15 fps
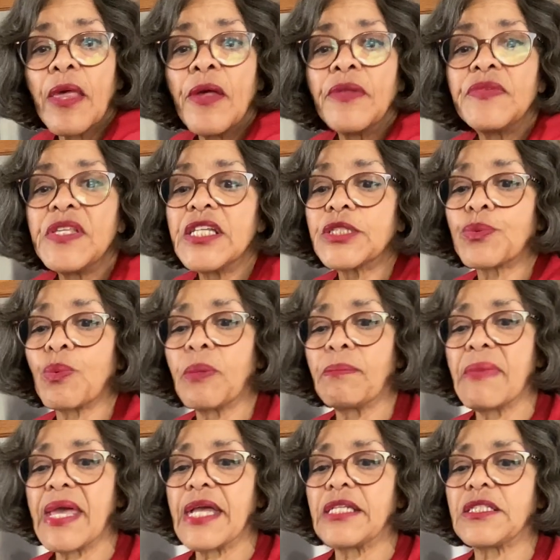This one
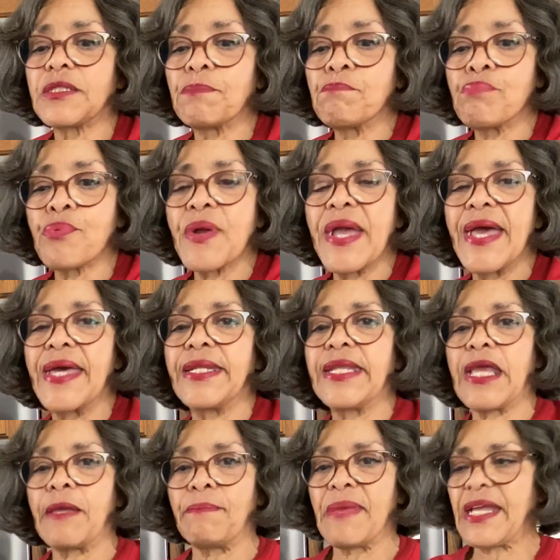makes bread.
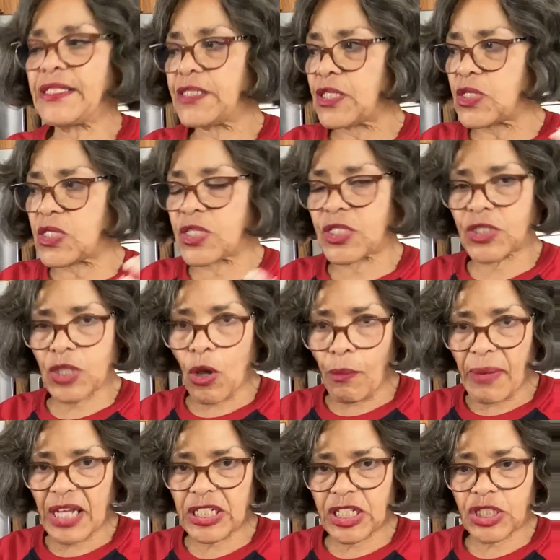It makes it so
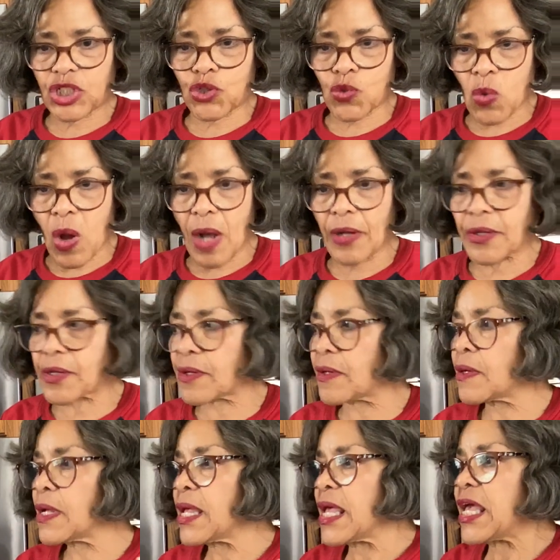much stronger.
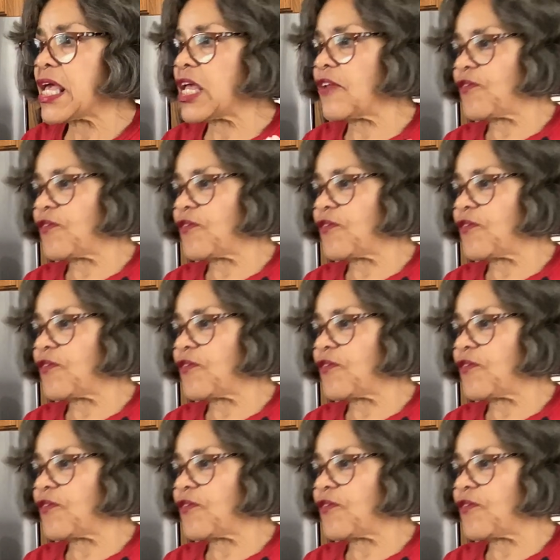It